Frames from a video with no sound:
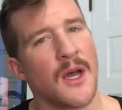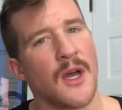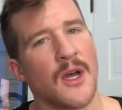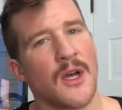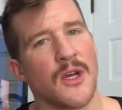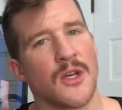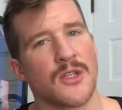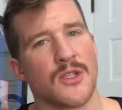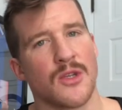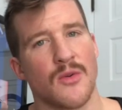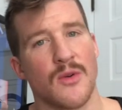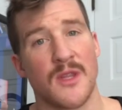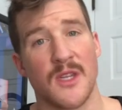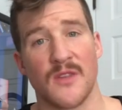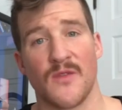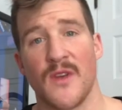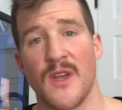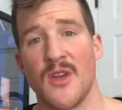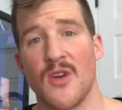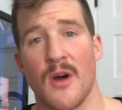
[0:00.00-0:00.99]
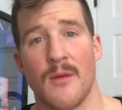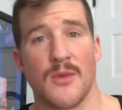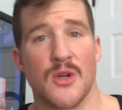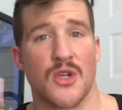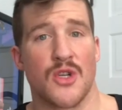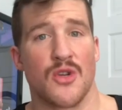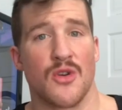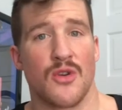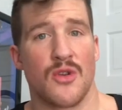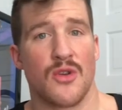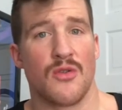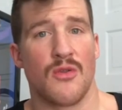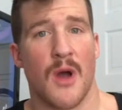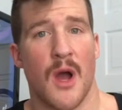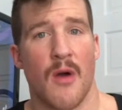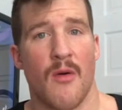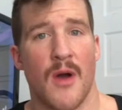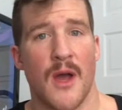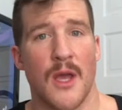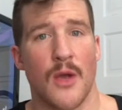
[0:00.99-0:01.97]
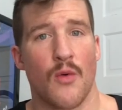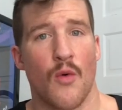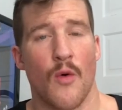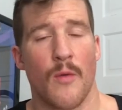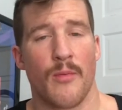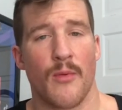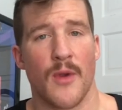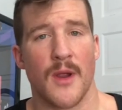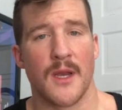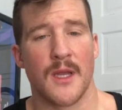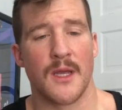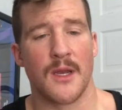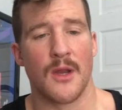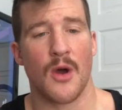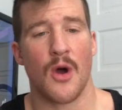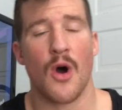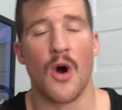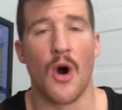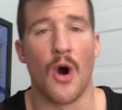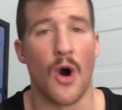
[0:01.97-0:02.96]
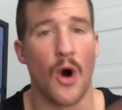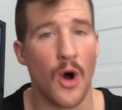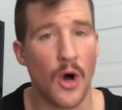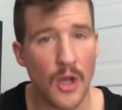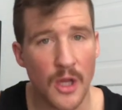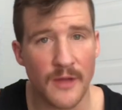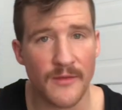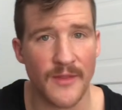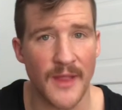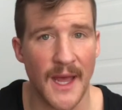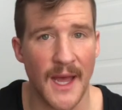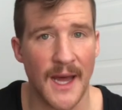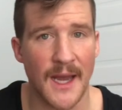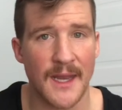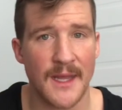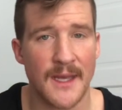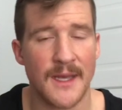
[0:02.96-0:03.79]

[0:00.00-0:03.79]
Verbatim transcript: So in this video, I'm gonna show you how I incorporated all of that